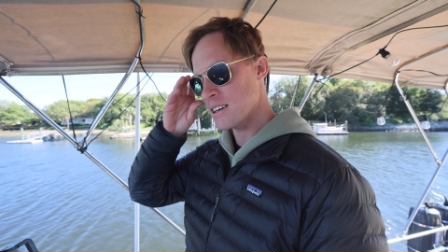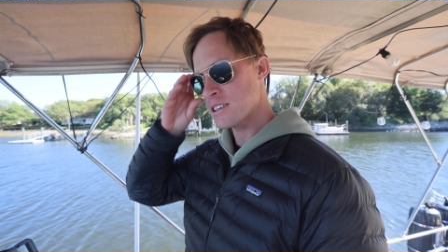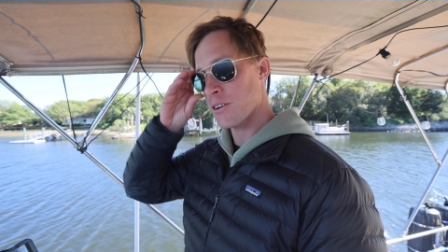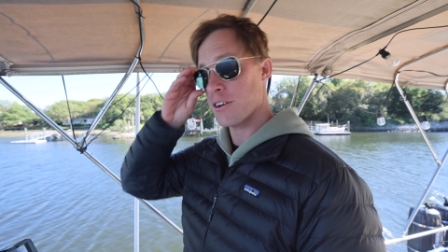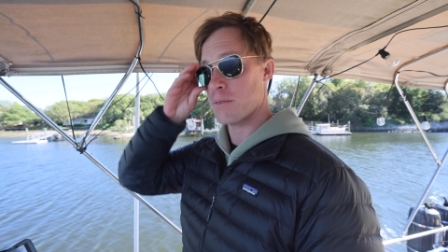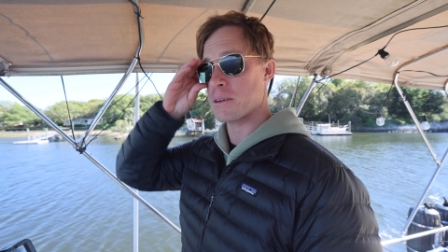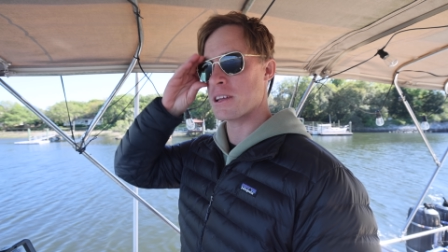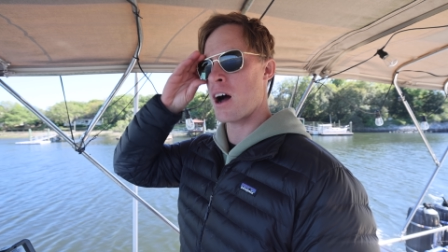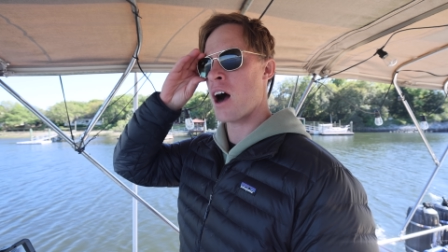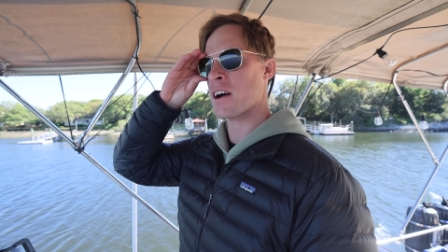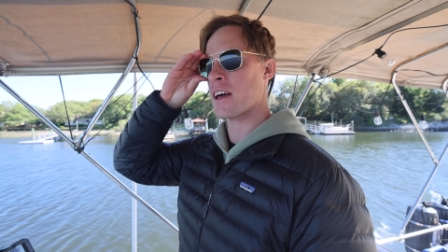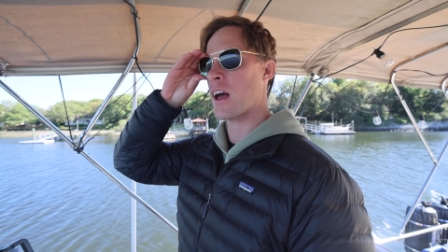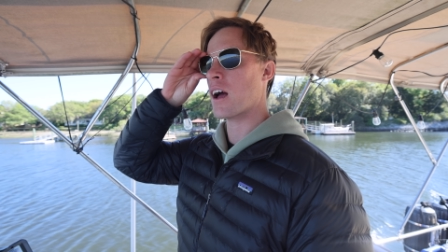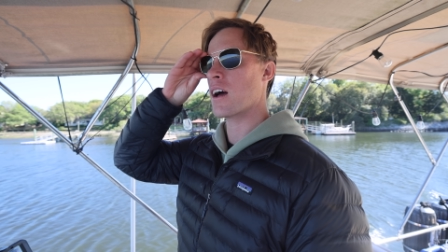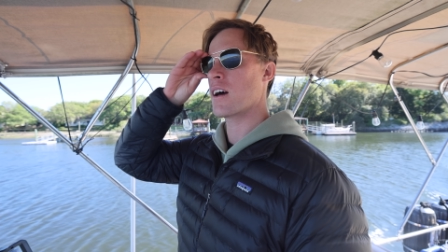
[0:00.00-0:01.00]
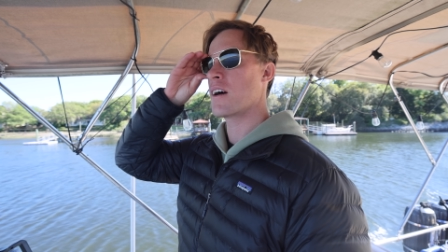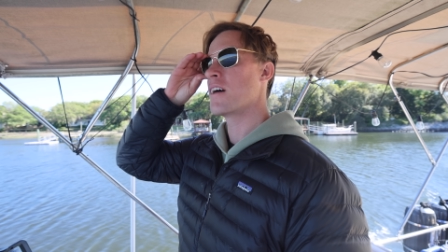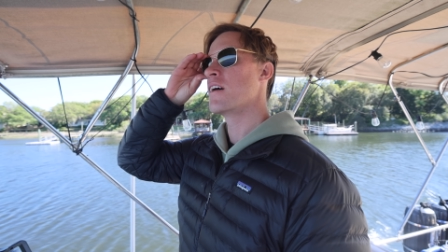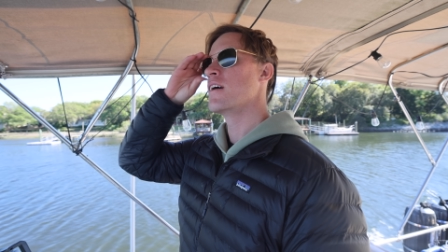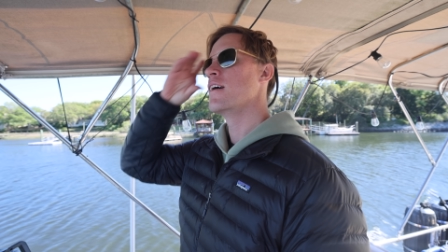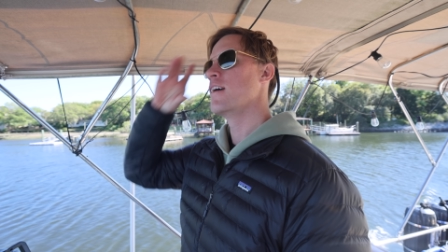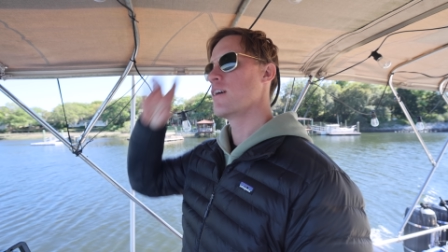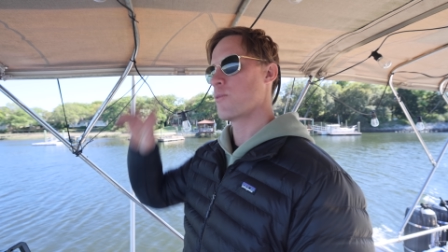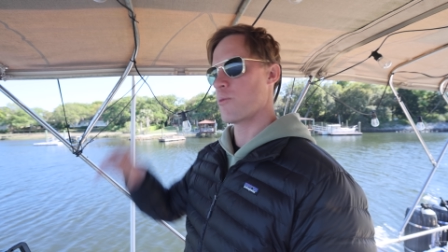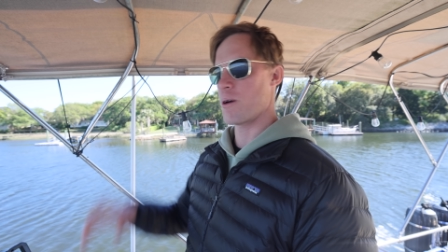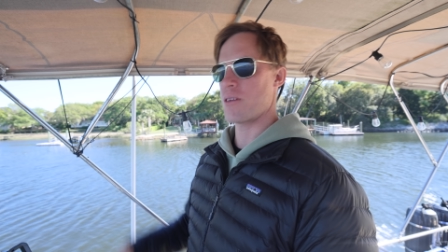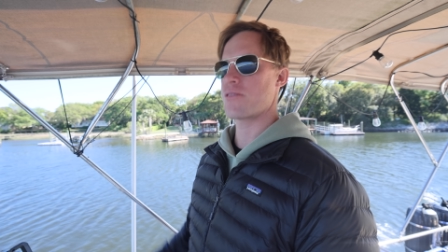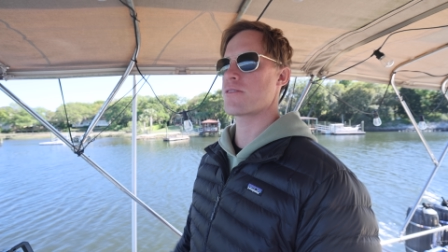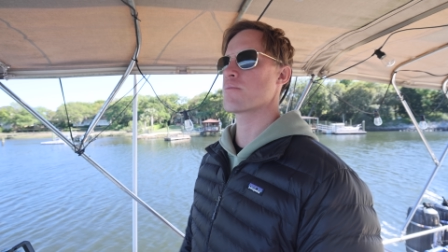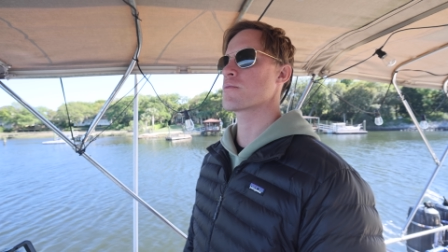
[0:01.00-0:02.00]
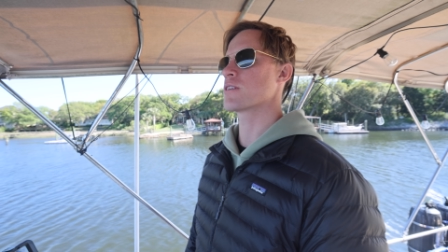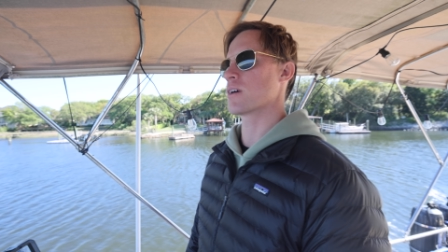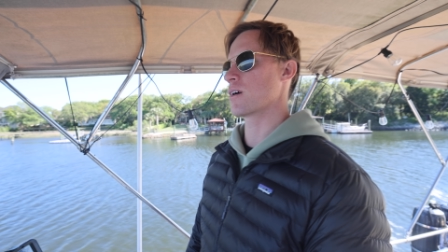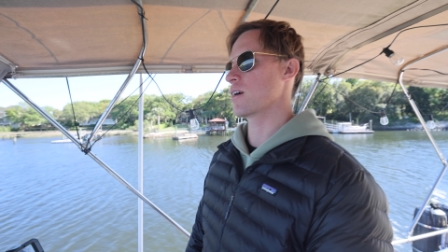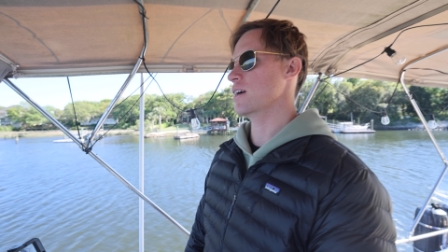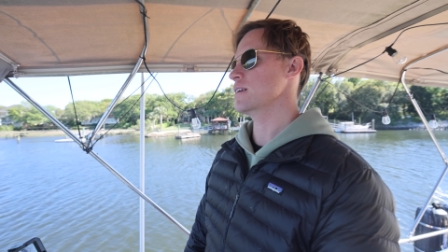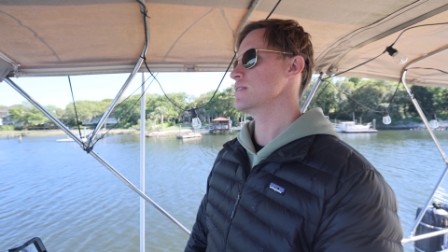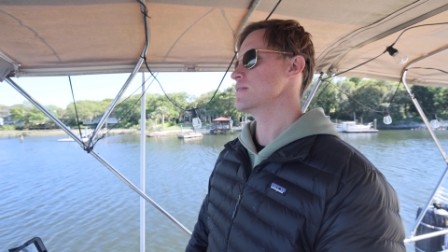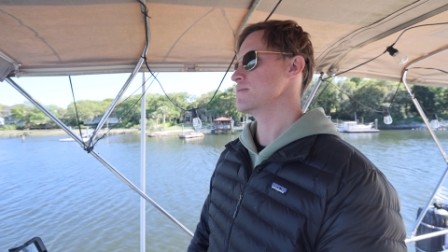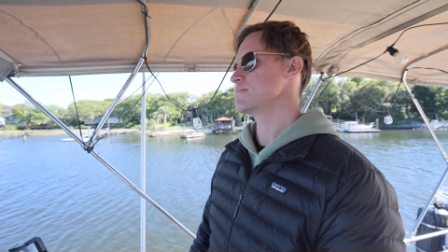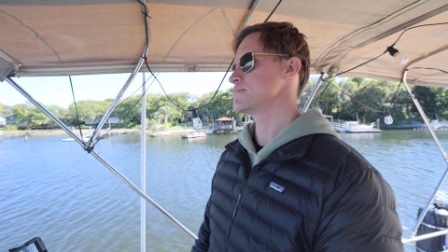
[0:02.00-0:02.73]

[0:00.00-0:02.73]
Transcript: We're going to be docking with some current.